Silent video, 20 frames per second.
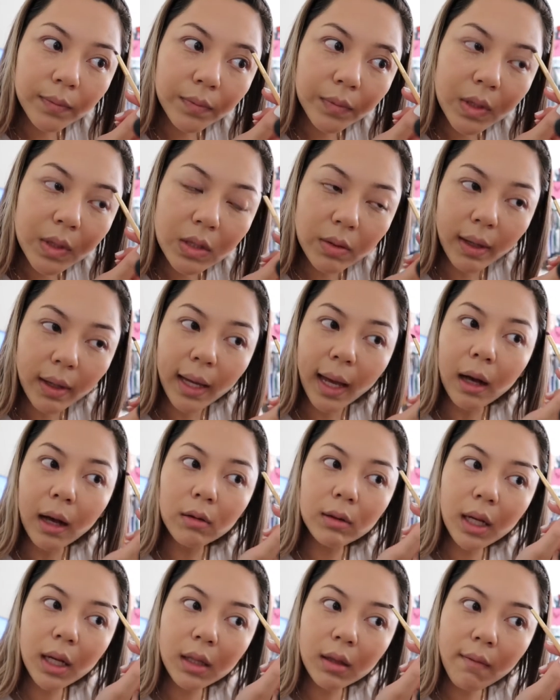So I
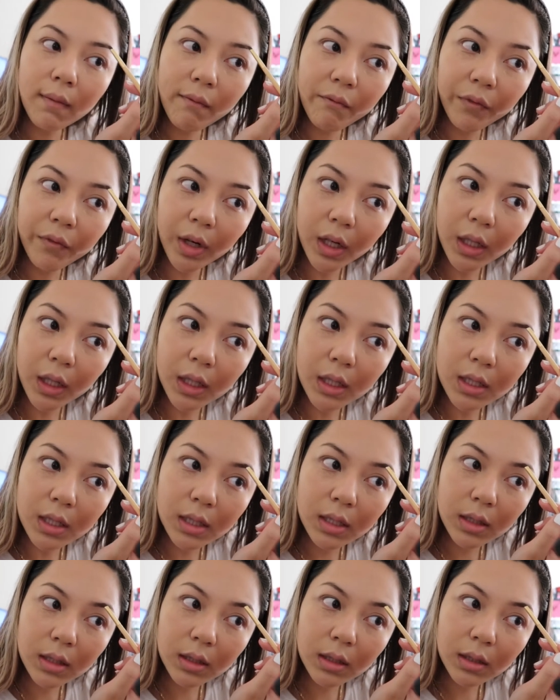outline them
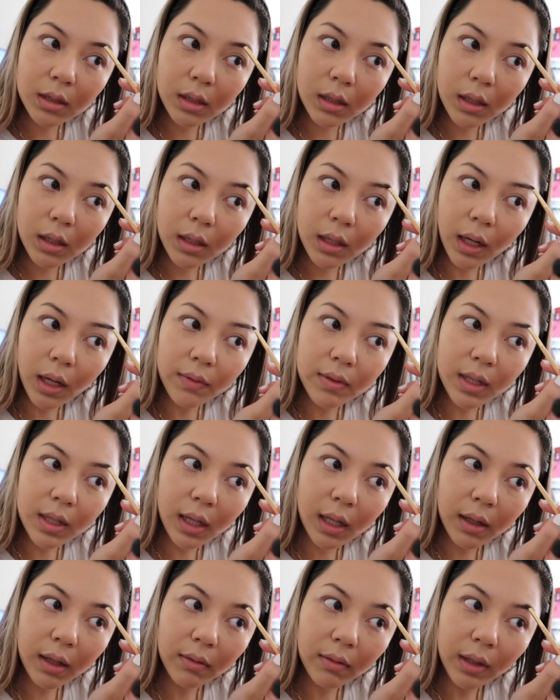first. I have to
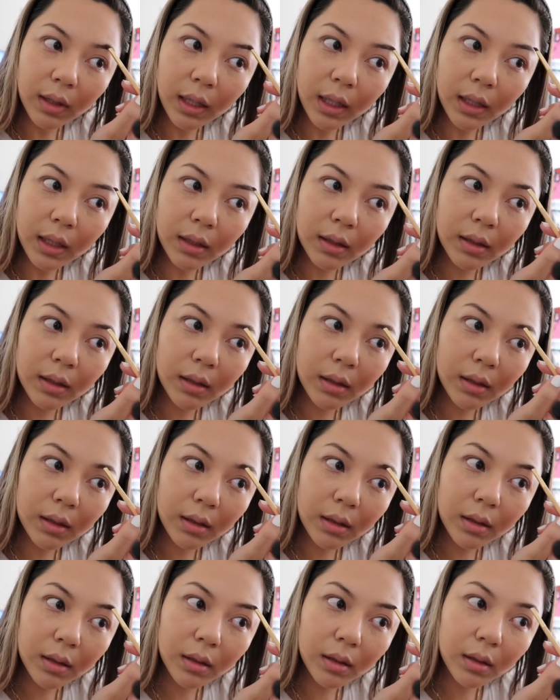have like
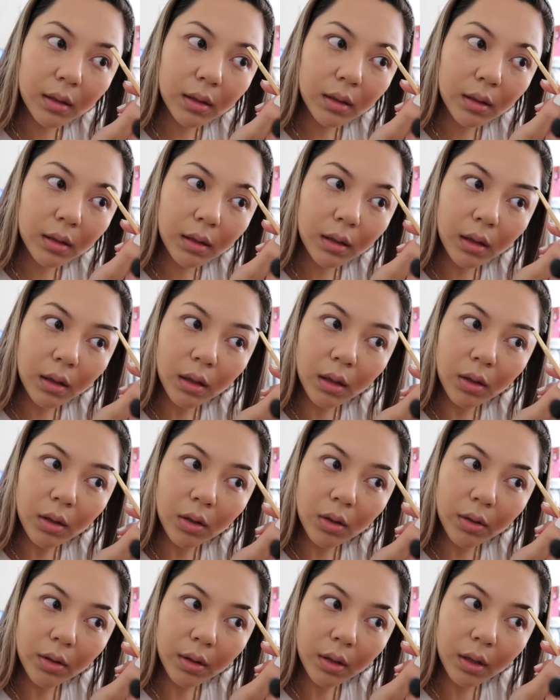
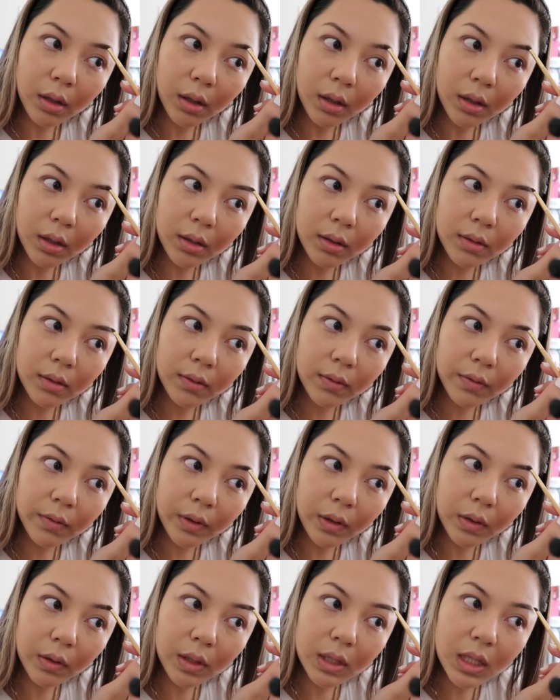all the
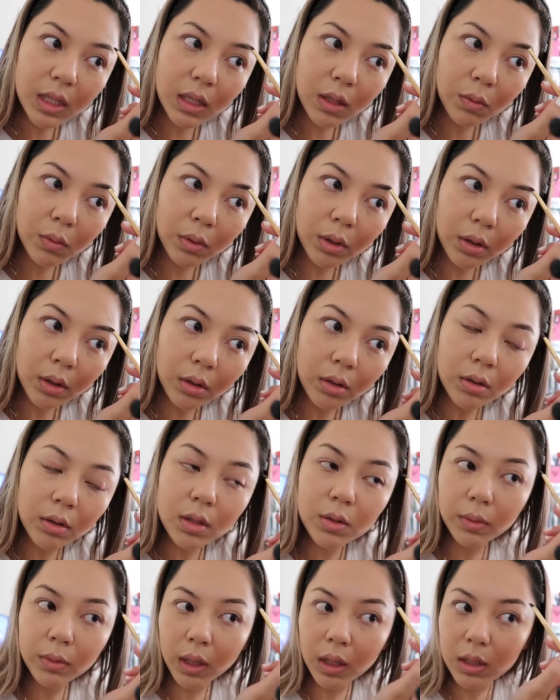focus in the world
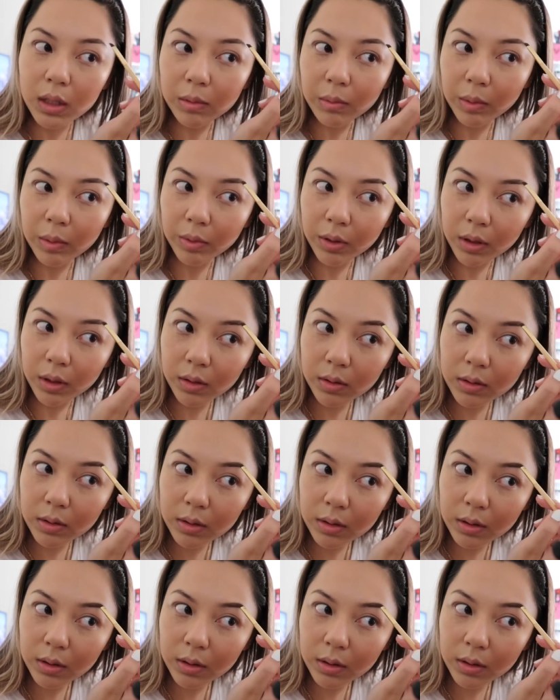when I do my brows,